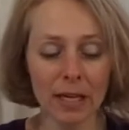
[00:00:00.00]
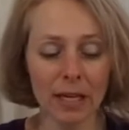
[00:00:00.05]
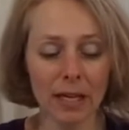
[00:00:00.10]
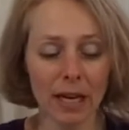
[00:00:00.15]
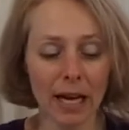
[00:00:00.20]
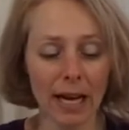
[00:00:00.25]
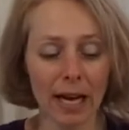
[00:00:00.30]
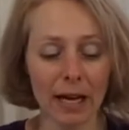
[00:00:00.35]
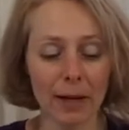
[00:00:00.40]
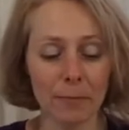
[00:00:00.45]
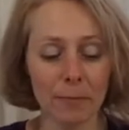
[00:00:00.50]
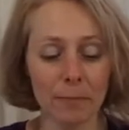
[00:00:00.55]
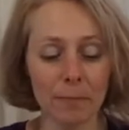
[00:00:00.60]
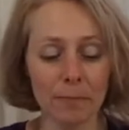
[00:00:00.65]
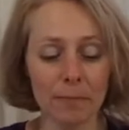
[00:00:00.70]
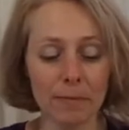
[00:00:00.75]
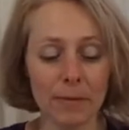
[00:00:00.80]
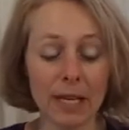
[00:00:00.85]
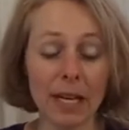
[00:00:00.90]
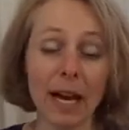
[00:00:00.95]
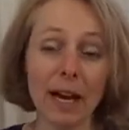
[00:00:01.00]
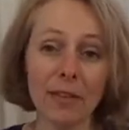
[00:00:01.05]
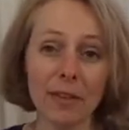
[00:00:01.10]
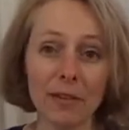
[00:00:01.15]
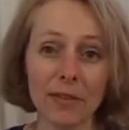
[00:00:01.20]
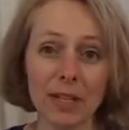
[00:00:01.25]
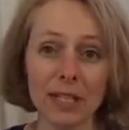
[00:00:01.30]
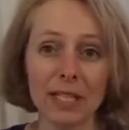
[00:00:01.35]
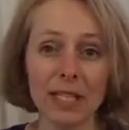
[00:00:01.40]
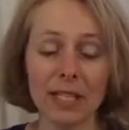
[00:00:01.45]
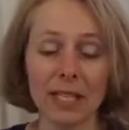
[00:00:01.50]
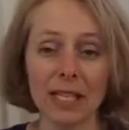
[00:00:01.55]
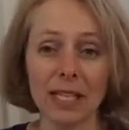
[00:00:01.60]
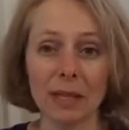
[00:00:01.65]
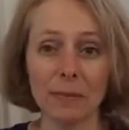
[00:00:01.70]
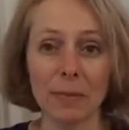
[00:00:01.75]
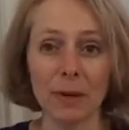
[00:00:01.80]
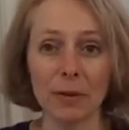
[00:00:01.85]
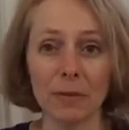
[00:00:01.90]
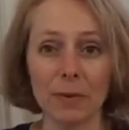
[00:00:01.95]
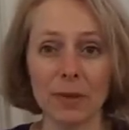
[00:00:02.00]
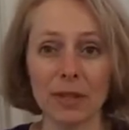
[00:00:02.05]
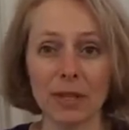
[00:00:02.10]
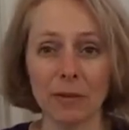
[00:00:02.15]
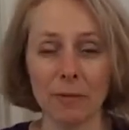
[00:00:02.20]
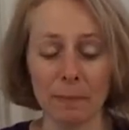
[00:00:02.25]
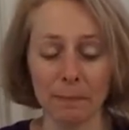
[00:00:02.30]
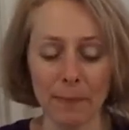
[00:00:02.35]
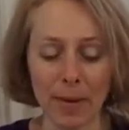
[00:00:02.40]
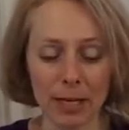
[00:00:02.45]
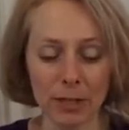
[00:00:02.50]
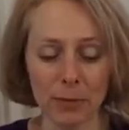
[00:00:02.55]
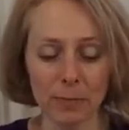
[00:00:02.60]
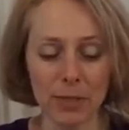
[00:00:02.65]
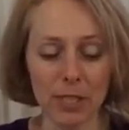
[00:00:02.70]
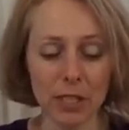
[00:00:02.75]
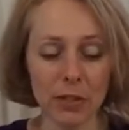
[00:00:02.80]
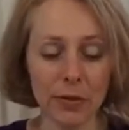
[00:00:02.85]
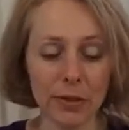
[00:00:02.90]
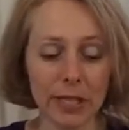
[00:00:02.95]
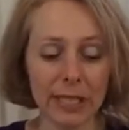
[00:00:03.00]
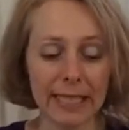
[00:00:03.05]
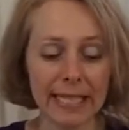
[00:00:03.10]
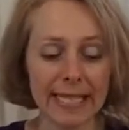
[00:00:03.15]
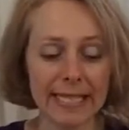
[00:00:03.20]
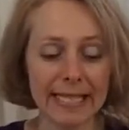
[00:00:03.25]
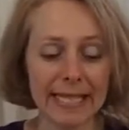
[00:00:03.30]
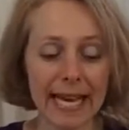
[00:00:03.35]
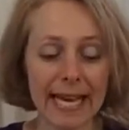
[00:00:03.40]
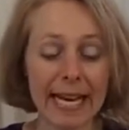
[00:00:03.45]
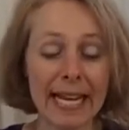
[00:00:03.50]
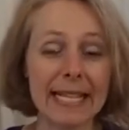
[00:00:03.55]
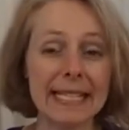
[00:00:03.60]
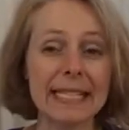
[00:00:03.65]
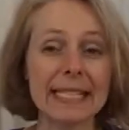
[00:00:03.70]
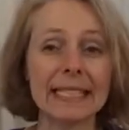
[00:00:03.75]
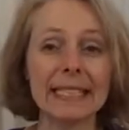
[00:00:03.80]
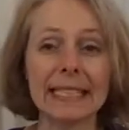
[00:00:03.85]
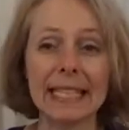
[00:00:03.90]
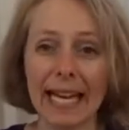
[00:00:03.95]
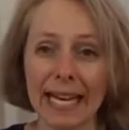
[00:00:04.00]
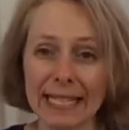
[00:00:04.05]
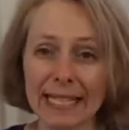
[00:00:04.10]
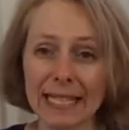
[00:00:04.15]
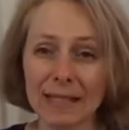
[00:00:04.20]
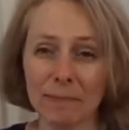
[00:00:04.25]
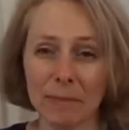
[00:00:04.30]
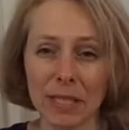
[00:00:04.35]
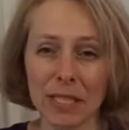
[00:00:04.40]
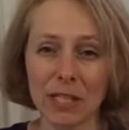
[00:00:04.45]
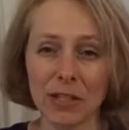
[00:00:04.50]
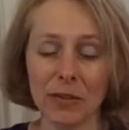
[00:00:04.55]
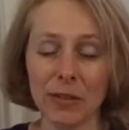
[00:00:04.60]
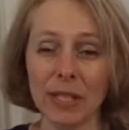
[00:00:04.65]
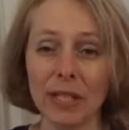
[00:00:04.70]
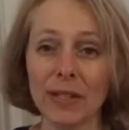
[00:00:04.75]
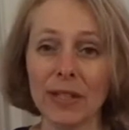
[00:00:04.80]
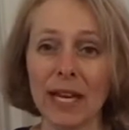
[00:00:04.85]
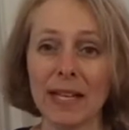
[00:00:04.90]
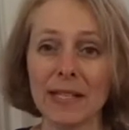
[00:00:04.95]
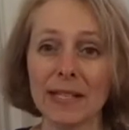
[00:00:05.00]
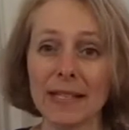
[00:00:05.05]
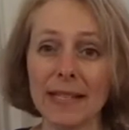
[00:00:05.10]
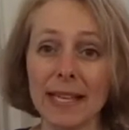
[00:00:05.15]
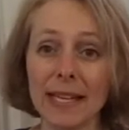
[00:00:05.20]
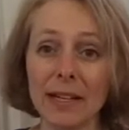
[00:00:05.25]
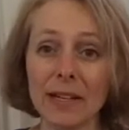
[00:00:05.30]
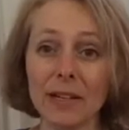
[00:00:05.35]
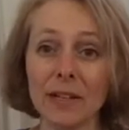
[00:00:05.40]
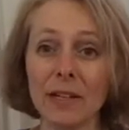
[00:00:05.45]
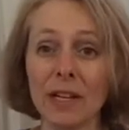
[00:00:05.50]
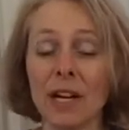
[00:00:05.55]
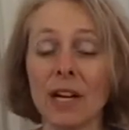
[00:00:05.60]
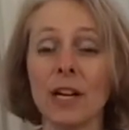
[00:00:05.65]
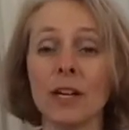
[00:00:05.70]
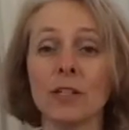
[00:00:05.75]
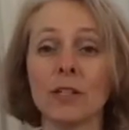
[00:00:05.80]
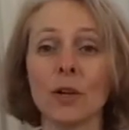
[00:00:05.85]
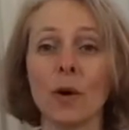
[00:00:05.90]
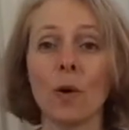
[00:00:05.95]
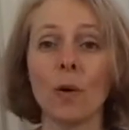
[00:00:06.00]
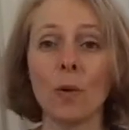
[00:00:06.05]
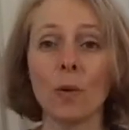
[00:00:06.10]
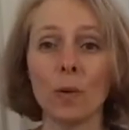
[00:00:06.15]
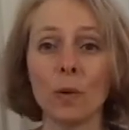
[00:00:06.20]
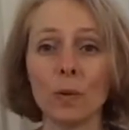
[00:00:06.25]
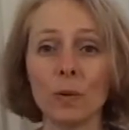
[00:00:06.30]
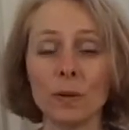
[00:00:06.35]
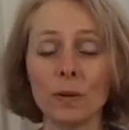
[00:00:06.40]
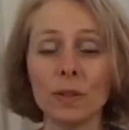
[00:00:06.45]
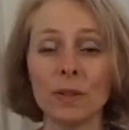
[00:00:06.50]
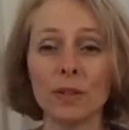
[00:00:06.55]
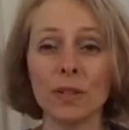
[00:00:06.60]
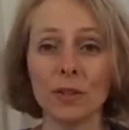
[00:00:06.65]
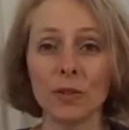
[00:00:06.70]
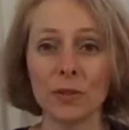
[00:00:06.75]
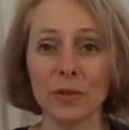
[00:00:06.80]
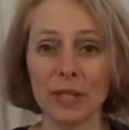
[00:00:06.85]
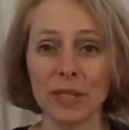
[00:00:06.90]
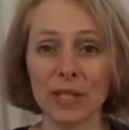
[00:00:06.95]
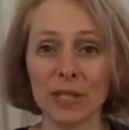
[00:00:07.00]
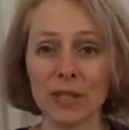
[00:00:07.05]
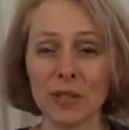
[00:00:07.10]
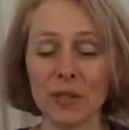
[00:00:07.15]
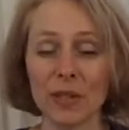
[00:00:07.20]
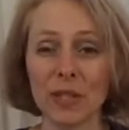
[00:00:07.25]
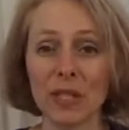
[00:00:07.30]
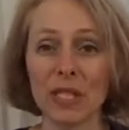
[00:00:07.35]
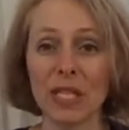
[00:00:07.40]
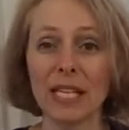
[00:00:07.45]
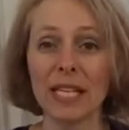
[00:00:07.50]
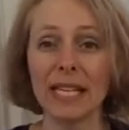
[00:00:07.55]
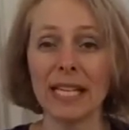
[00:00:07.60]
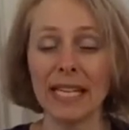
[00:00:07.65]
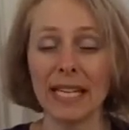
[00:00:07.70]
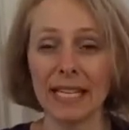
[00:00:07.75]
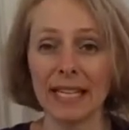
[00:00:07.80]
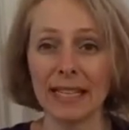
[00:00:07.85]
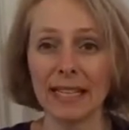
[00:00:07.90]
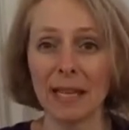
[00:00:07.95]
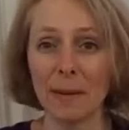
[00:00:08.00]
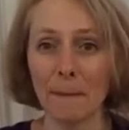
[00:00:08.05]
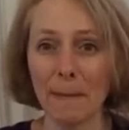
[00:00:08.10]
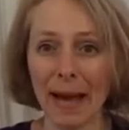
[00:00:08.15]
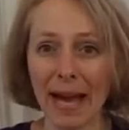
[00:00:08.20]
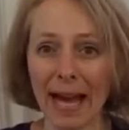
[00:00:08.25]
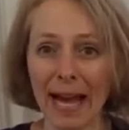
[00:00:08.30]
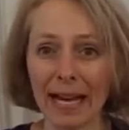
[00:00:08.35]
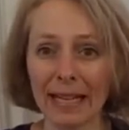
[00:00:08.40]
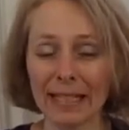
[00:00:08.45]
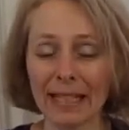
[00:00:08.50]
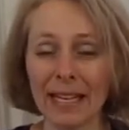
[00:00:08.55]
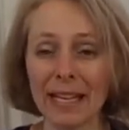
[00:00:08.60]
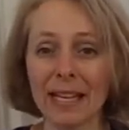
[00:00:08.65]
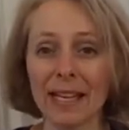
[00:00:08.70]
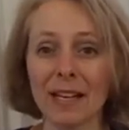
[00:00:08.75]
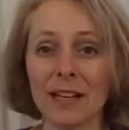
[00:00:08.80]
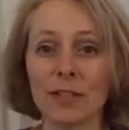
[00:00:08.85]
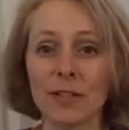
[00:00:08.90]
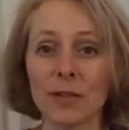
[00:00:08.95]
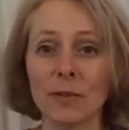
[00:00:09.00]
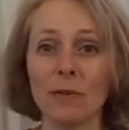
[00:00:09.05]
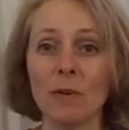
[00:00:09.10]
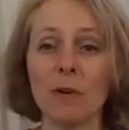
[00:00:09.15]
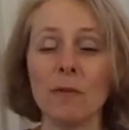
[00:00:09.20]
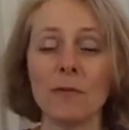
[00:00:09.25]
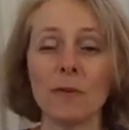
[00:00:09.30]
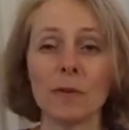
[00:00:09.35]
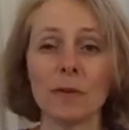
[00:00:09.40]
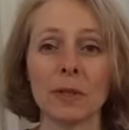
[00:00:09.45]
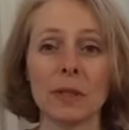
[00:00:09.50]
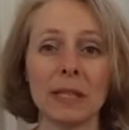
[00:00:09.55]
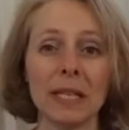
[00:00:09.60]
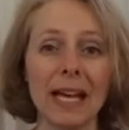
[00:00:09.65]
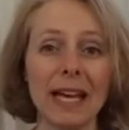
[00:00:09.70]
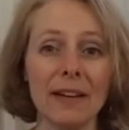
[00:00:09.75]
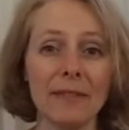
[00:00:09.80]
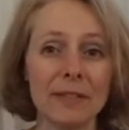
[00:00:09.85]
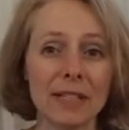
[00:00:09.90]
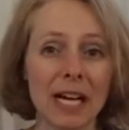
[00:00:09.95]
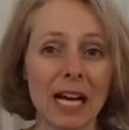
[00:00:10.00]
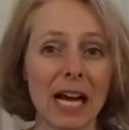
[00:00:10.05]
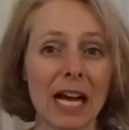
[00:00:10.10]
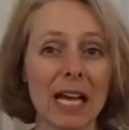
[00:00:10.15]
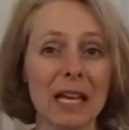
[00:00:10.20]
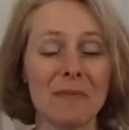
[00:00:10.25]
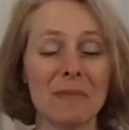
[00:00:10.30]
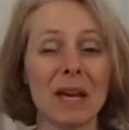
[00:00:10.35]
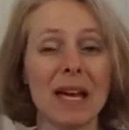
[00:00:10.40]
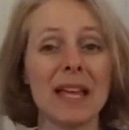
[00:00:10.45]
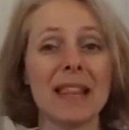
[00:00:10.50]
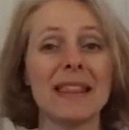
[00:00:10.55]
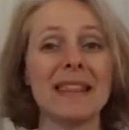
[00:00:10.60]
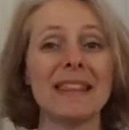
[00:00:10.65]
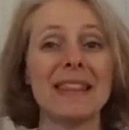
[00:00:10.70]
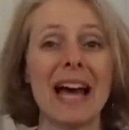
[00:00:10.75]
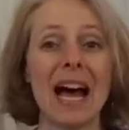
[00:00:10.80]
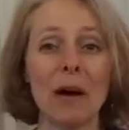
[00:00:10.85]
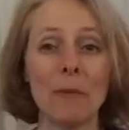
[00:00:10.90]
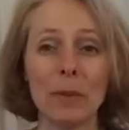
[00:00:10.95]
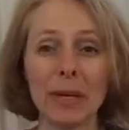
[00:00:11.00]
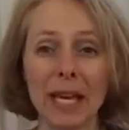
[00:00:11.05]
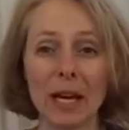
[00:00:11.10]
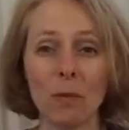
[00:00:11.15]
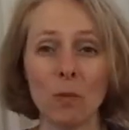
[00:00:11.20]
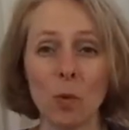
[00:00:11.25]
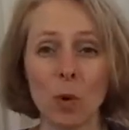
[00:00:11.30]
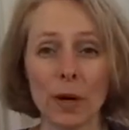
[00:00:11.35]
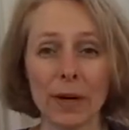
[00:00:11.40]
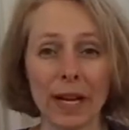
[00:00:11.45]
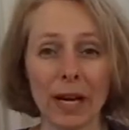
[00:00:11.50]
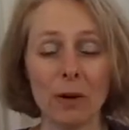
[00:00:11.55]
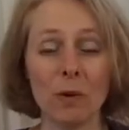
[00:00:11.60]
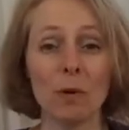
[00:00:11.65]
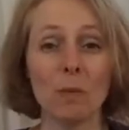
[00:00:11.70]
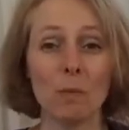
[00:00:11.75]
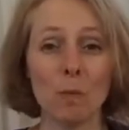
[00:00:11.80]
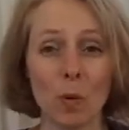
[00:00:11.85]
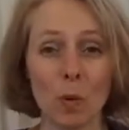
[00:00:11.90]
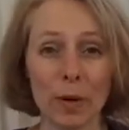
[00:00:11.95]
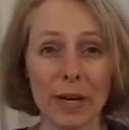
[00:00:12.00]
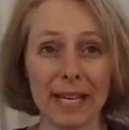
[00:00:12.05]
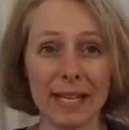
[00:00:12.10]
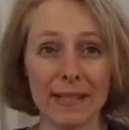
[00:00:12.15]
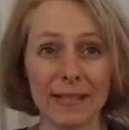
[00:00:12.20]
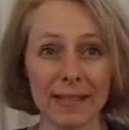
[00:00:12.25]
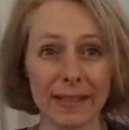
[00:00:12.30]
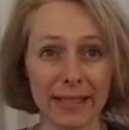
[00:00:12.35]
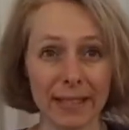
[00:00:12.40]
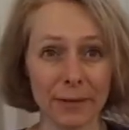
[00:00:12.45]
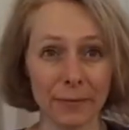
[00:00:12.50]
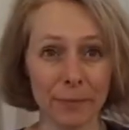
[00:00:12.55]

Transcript: The other thing to think about with the mesh material is that it's less material that's there to hold the crystals in the mat. So over a lifetime, that will get worn out more easily.